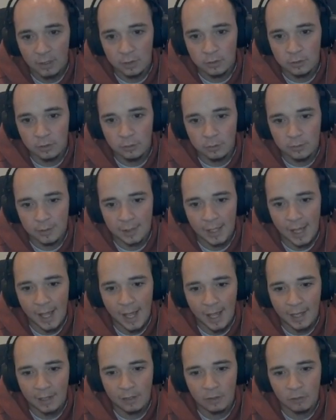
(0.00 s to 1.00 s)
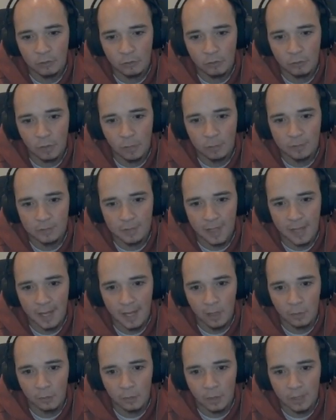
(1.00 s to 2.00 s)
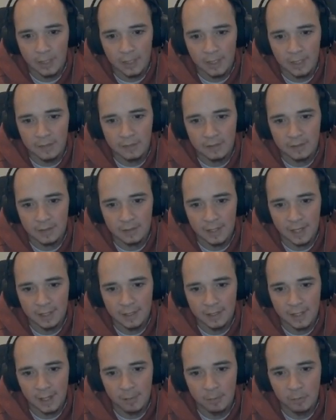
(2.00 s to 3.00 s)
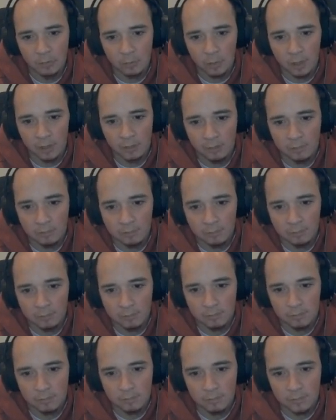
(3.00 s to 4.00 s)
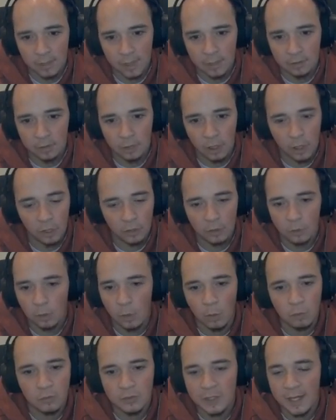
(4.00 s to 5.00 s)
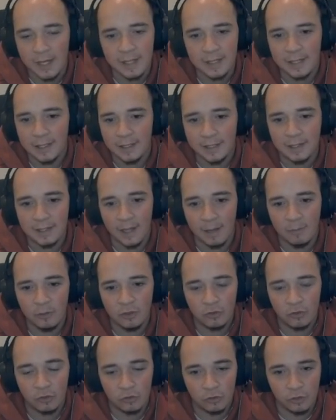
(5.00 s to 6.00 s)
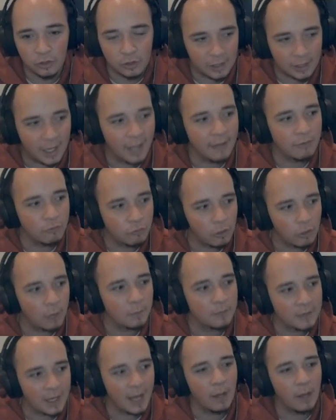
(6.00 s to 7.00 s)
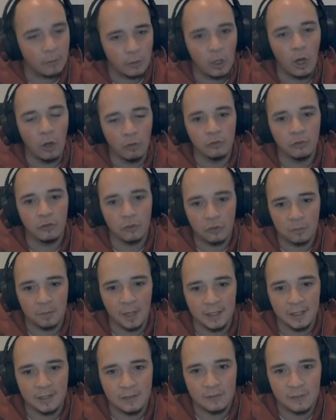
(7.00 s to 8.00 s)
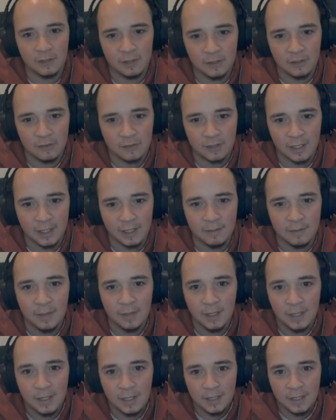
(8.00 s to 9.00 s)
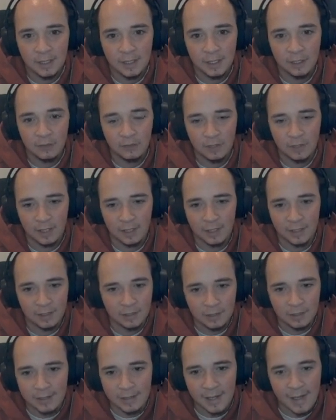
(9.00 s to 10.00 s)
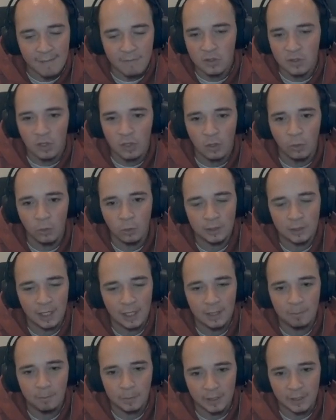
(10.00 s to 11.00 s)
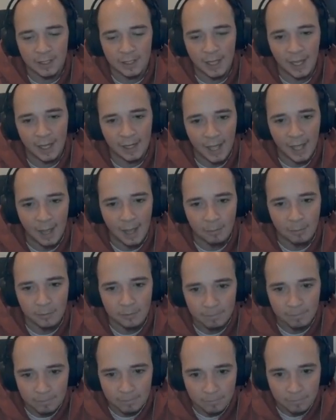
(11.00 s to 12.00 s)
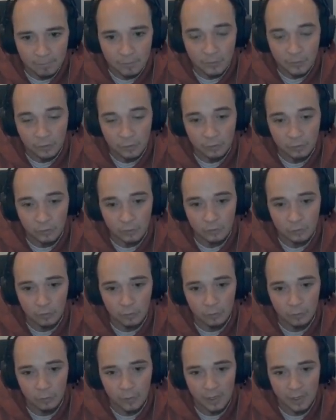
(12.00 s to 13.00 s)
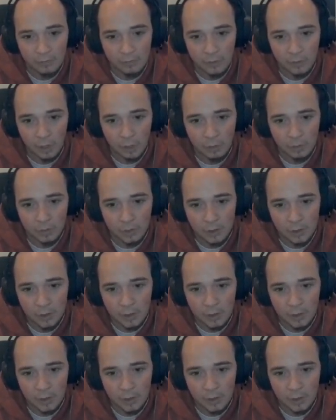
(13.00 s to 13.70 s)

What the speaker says: You can drop down into that gap as well. And Lara won't take any damage. So you can drop down onto spikes in this game. And you're never told that, but it can happen. So just something worth knowing.